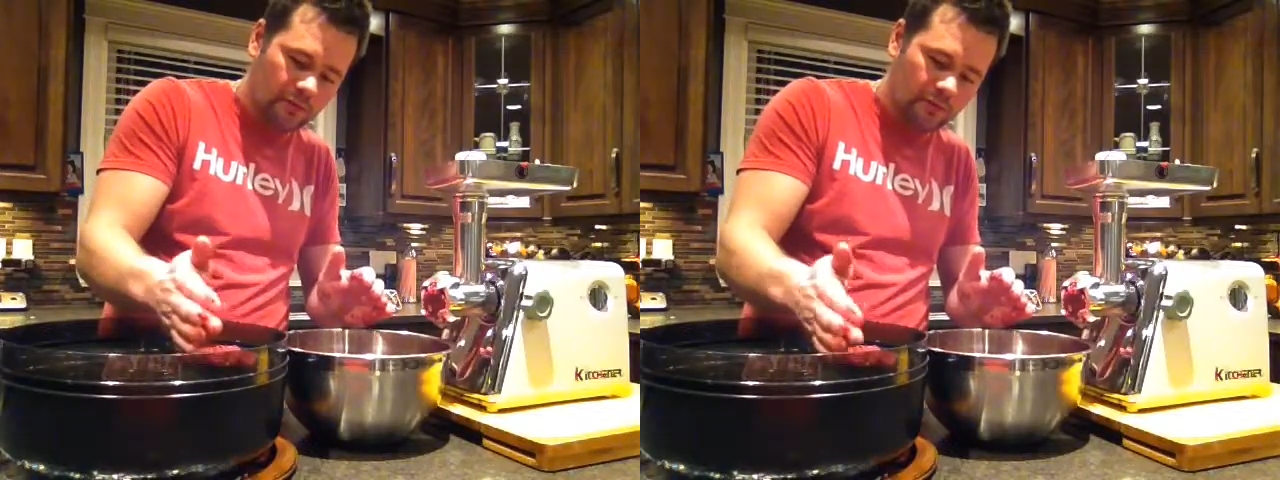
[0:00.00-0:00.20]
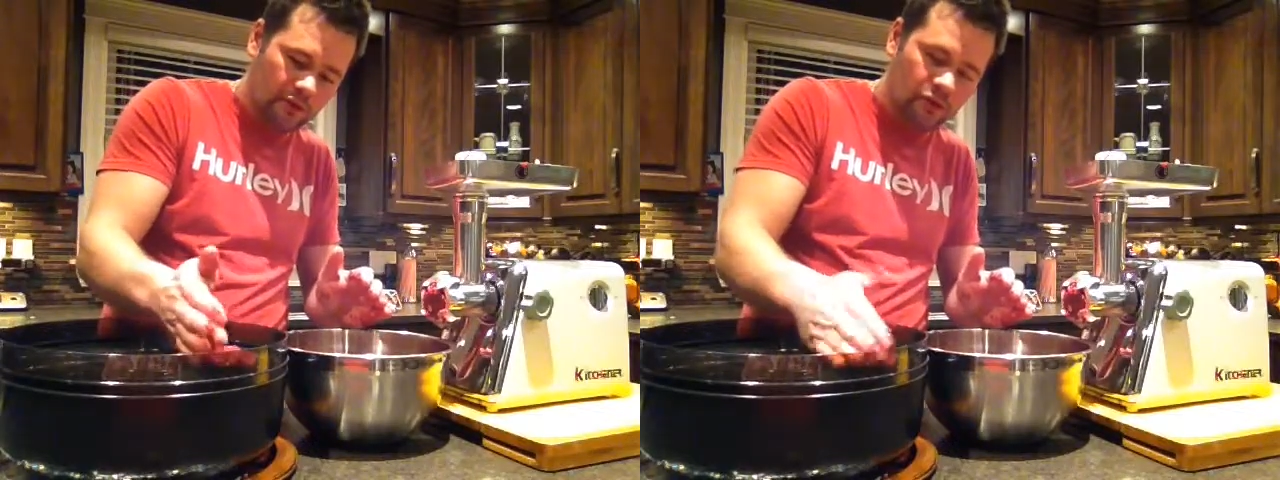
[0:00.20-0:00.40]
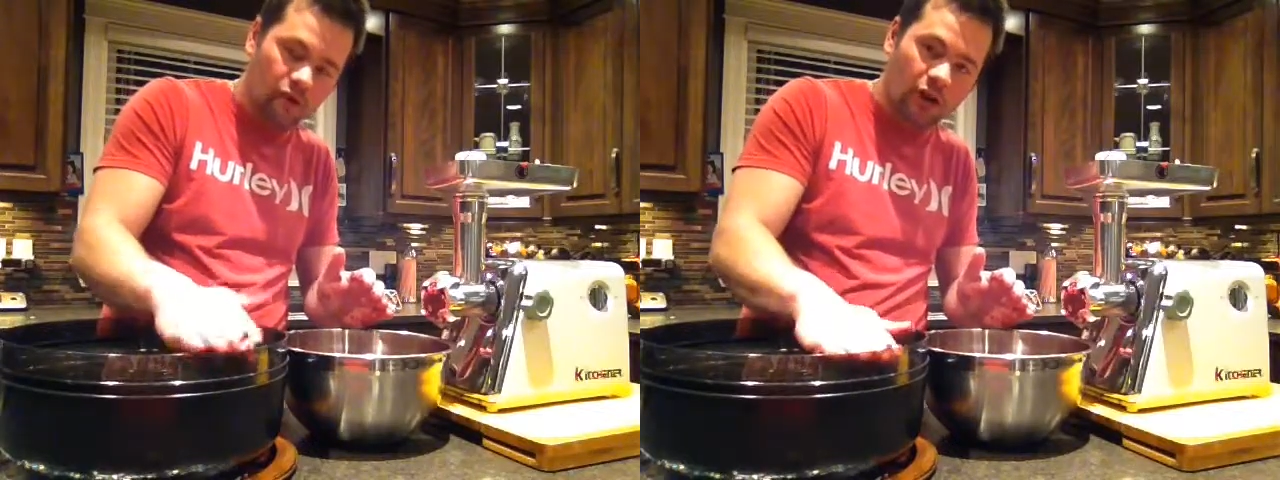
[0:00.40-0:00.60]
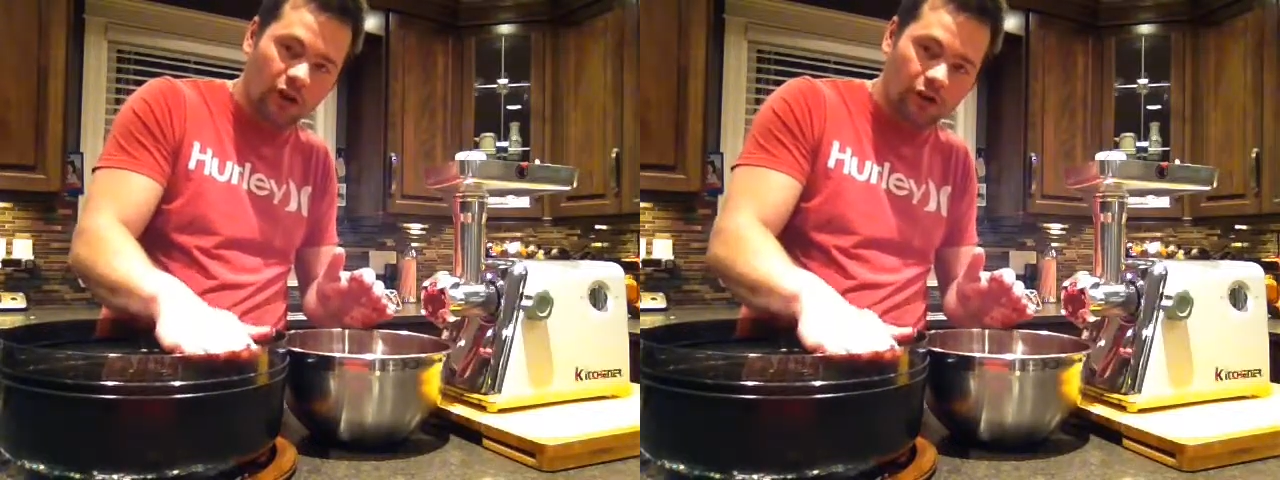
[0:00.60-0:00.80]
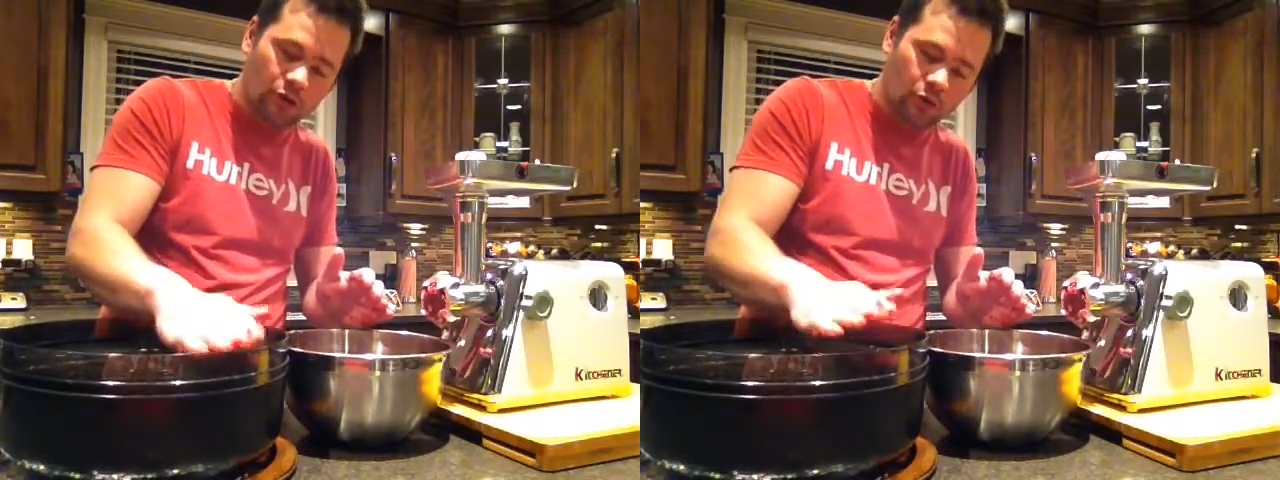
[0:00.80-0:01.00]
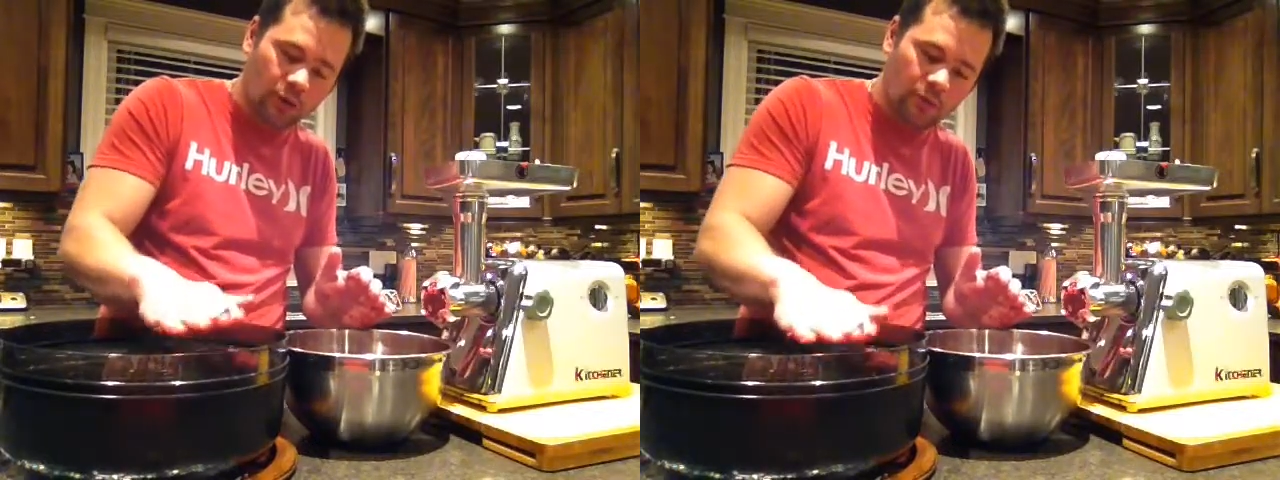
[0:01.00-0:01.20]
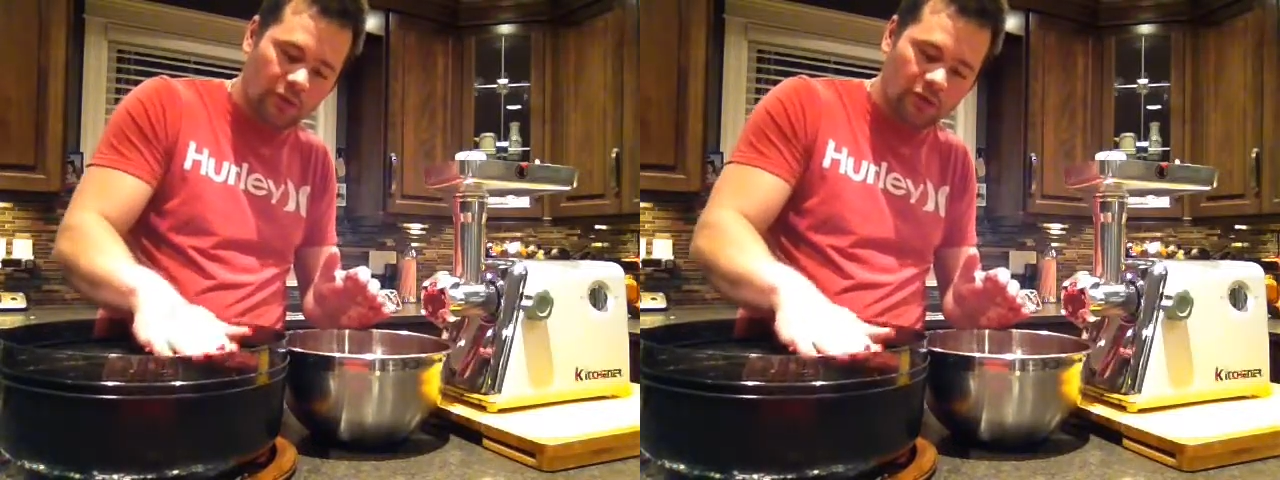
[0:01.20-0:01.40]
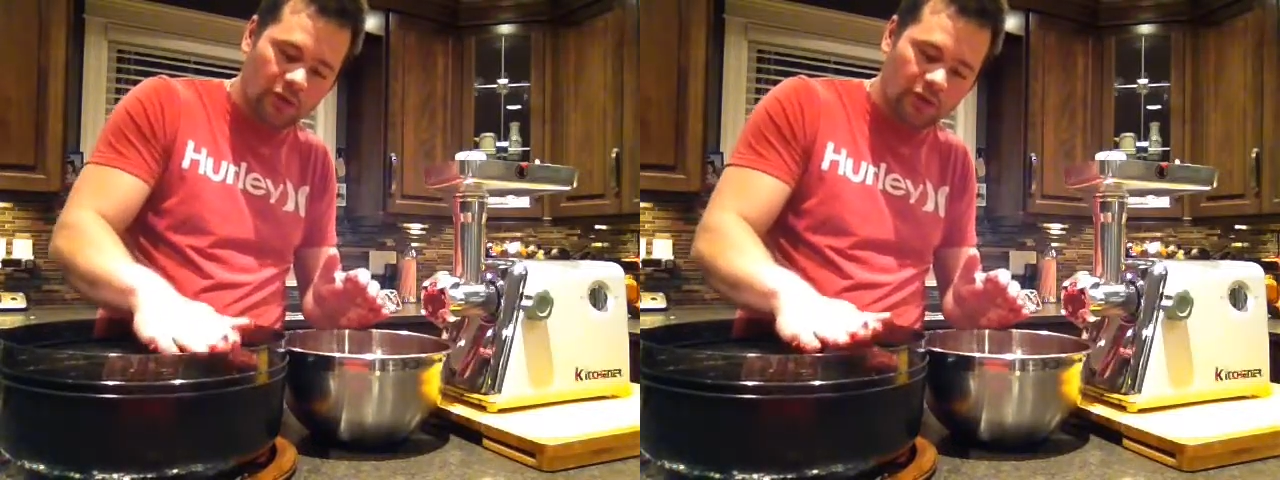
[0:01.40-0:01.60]
Make sure all your
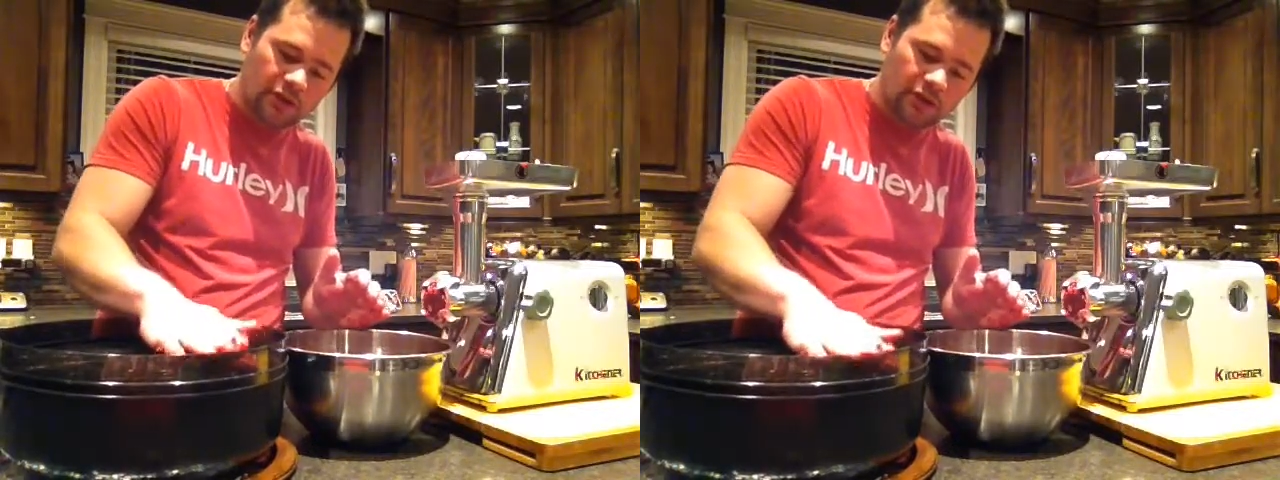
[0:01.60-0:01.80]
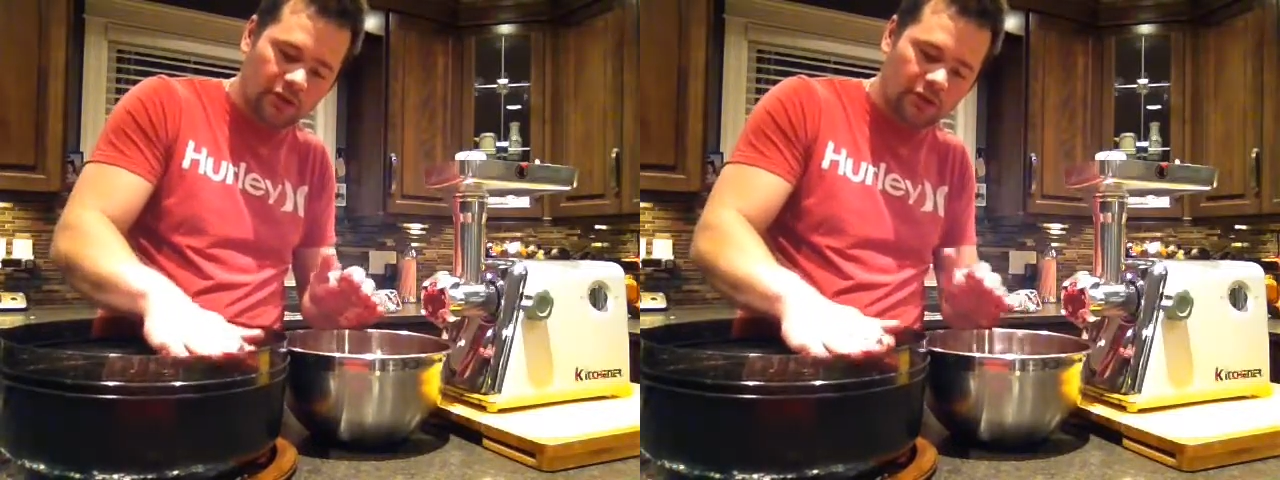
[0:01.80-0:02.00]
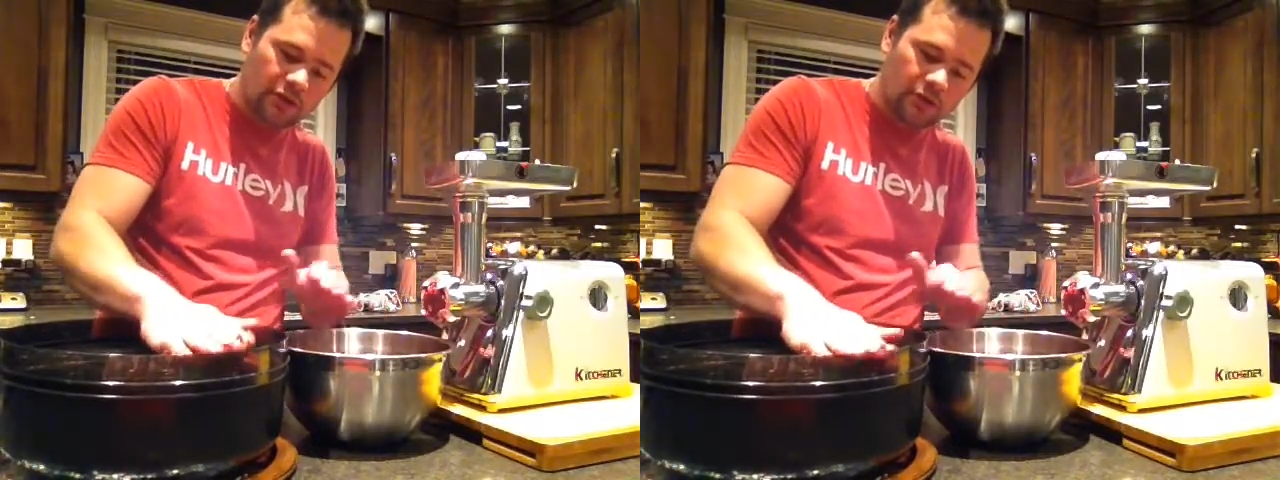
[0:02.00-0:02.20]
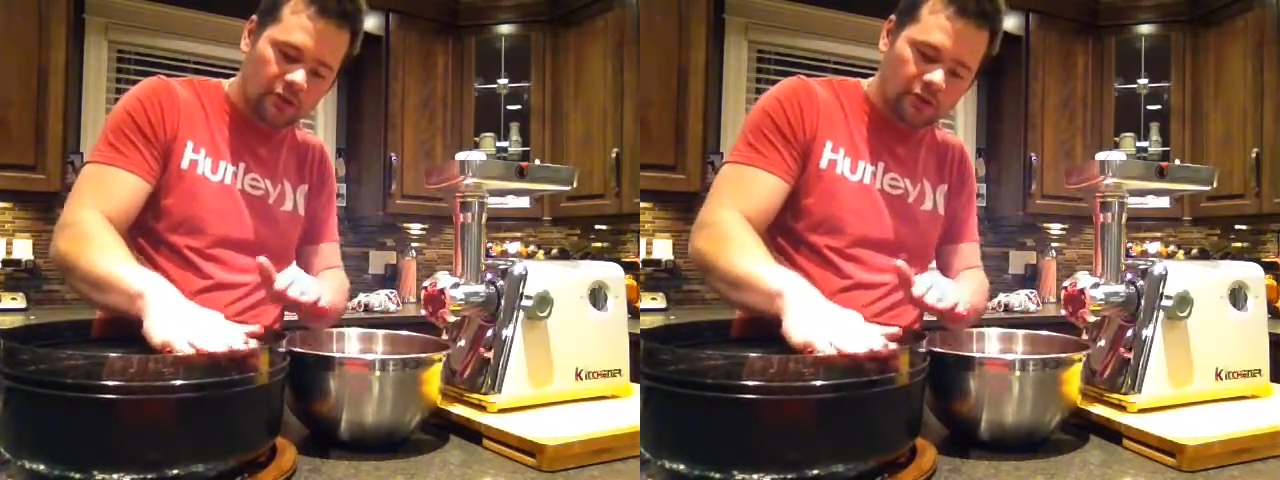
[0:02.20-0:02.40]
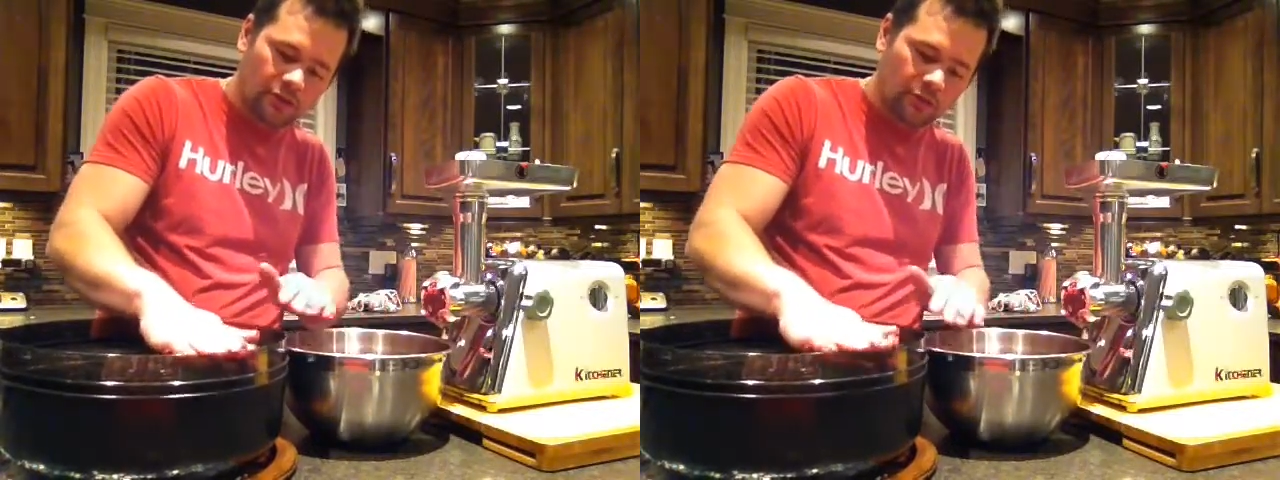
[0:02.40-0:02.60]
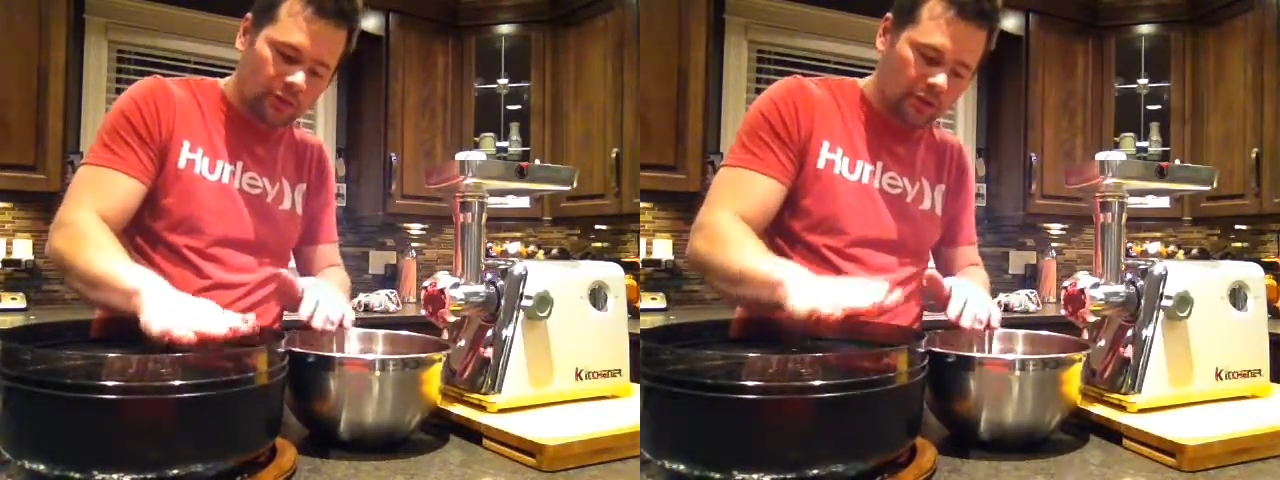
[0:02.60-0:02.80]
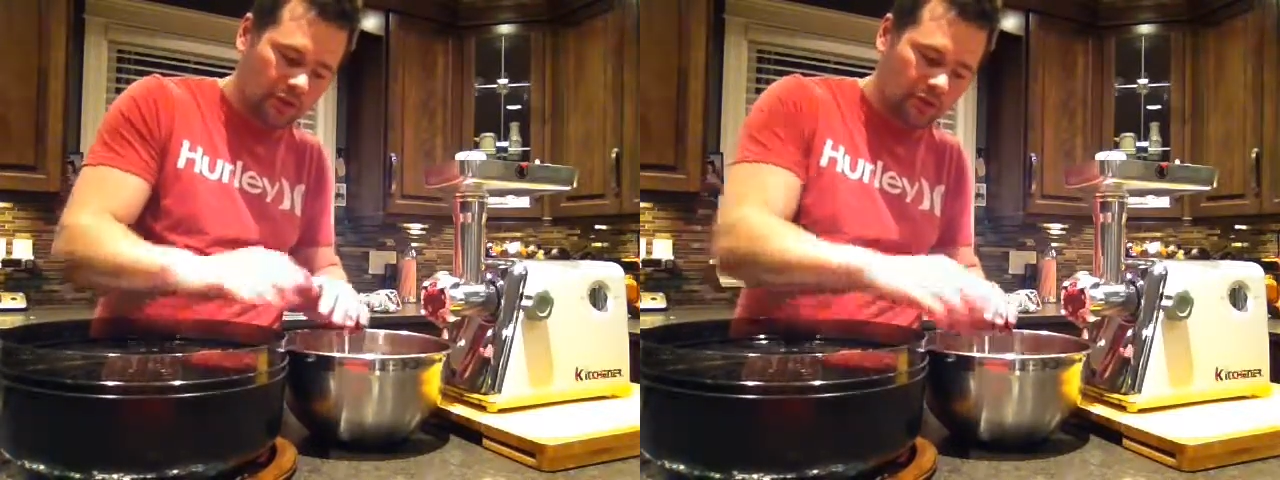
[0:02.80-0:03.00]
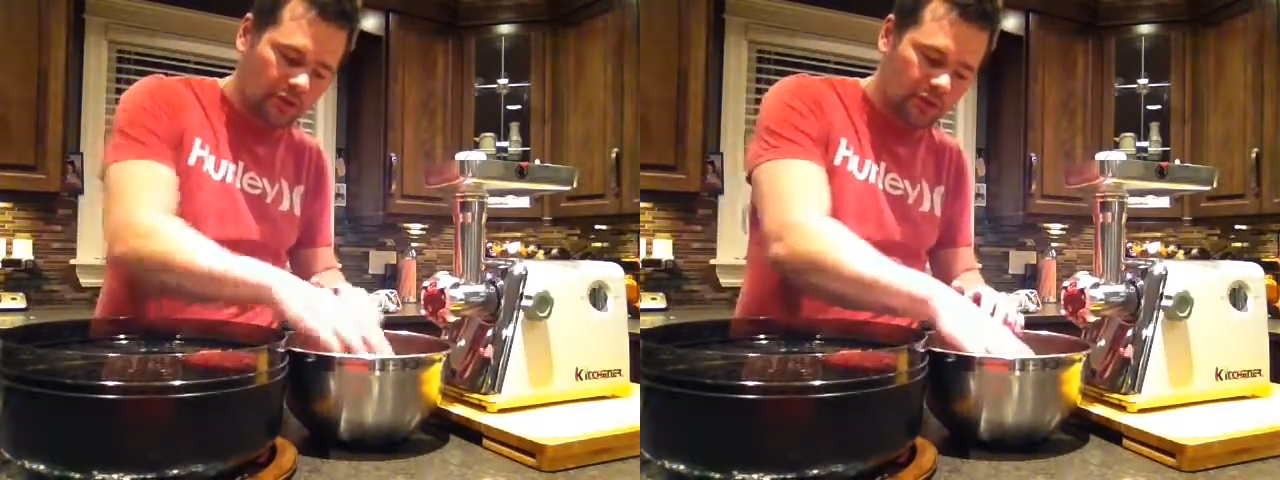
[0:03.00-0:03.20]
equipment is washed pretty good.